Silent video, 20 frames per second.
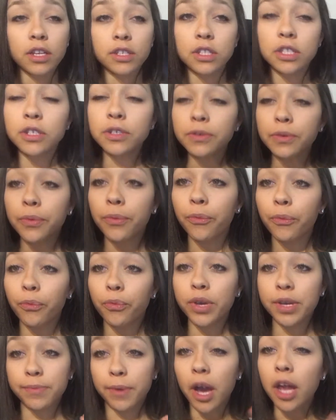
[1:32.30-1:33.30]
So
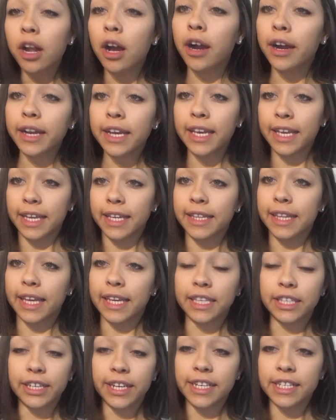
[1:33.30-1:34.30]
we brought Ari in,
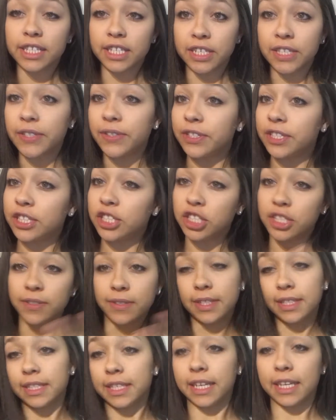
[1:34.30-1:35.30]
like you guys know, because she
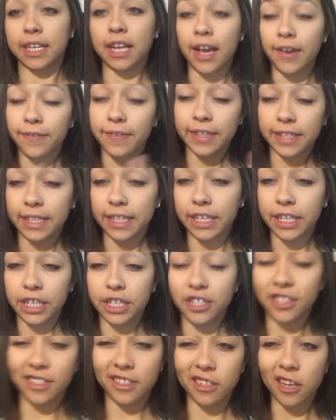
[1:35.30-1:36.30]
was sick, not feeling
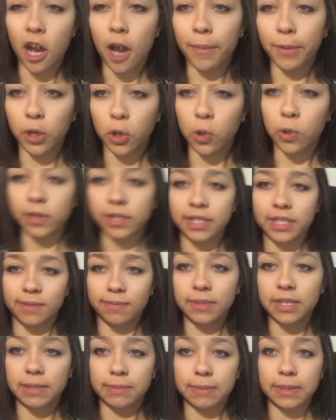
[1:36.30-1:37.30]
good, just common cold
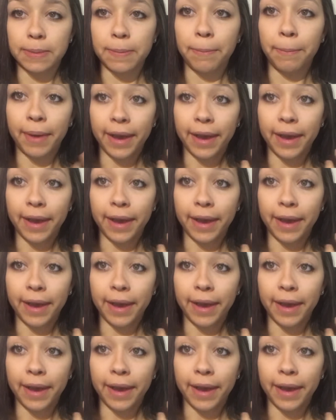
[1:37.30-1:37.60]
symptoms.